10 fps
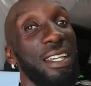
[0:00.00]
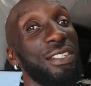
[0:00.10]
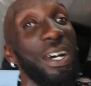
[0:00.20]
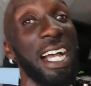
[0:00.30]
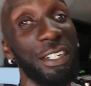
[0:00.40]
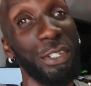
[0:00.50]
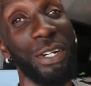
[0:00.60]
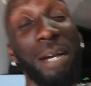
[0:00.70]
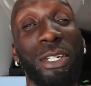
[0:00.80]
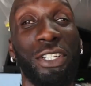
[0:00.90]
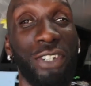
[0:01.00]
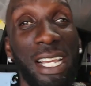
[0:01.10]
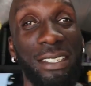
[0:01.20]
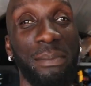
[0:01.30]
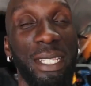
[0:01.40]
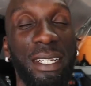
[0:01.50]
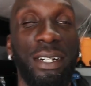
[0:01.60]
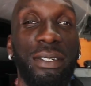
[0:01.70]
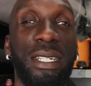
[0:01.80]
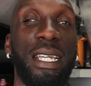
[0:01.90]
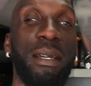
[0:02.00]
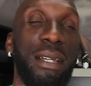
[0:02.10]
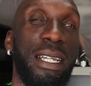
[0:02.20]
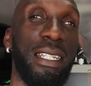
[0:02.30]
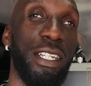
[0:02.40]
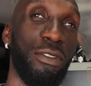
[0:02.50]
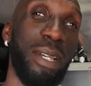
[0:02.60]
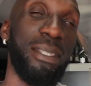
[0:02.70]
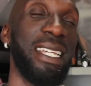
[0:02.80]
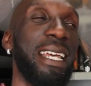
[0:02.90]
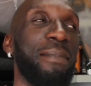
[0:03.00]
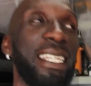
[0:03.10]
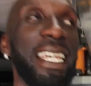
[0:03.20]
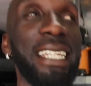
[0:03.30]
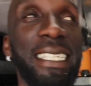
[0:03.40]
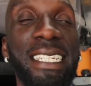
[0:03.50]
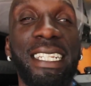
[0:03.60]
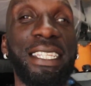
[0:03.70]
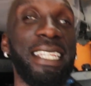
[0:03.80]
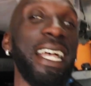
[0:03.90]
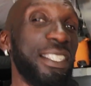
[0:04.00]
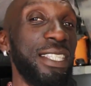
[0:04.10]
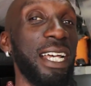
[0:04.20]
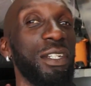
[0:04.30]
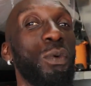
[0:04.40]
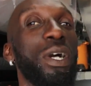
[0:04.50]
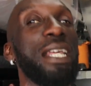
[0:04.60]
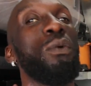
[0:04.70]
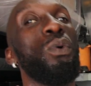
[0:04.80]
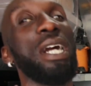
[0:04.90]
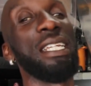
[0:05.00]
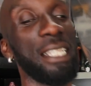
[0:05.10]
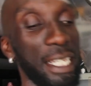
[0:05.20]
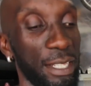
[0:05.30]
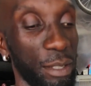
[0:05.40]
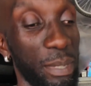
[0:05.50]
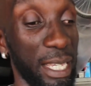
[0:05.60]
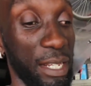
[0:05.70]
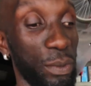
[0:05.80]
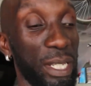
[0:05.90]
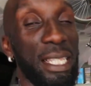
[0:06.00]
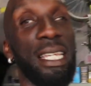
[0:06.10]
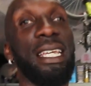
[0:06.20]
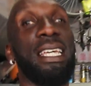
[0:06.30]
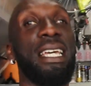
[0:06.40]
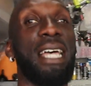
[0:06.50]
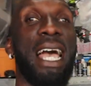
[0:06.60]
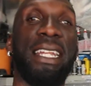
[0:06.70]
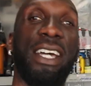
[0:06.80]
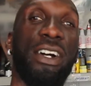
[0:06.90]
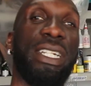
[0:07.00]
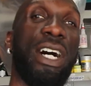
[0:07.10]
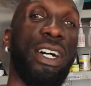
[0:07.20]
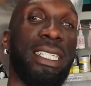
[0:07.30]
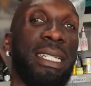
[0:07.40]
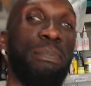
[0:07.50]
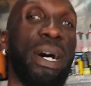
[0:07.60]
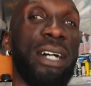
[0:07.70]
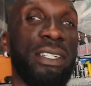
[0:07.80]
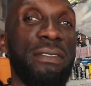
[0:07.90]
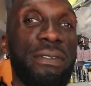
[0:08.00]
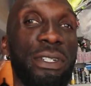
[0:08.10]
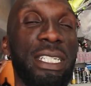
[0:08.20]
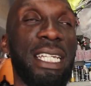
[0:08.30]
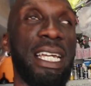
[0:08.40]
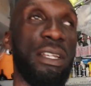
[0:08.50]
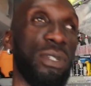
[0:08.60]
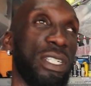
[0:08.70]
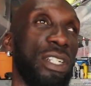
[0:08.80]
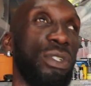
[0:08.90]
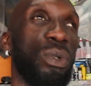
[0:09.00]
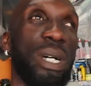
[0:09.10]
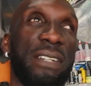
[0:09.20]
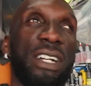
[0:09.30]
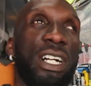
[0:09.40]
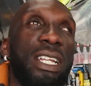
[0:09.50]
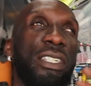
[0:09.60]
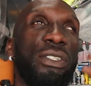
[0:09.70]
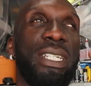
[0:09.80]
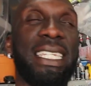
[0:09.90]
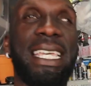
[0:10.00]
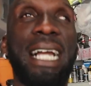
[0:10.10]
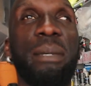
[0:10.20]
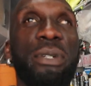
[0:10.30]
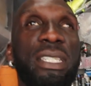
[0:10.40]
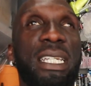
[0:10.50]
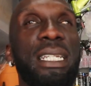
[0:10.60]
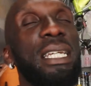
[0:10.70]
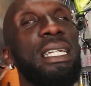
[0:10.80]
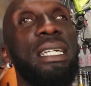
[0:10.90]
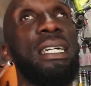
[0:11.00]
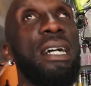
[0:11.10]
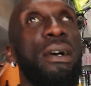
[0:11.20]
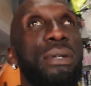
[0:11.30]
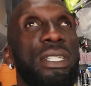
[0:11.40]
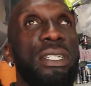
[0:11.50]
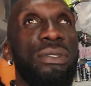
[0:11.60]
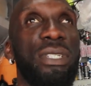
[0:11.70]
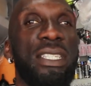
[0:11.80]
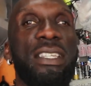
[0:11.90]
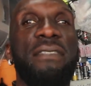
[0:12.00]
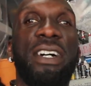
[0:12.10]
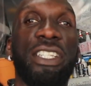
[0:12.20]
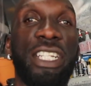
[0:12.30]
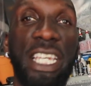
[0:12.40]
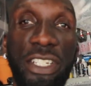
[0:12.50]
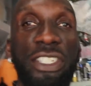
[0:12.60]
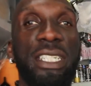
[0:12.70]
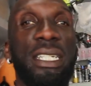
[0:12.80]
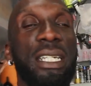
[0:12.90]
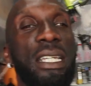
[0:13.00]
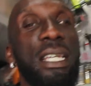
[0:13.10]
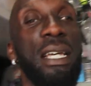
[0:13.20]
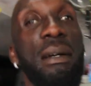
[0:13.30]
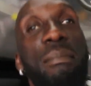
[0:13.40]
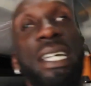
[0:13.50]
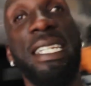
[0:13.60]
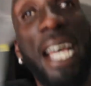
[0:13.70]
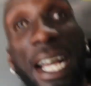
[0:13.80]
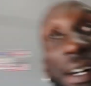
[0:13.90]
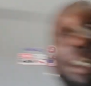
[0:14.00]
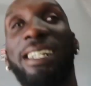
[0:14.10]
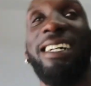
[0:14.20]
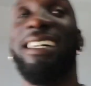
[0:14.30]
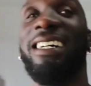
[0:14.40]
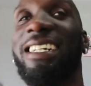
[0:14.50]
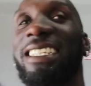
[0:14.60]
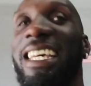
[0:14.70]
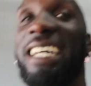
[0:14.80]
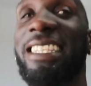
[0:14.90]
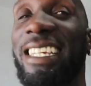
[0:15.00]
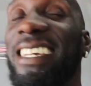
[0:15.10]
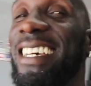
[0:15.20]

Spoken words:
So I don't know, I'm gonna try something out. The rims that I'm getting, that's not the one I wanted to get to begin with. And I already ordered the powdered for it, and I was gonna do whatever color I do the calipers in, I was gonna do the stuff under the engine. But now that,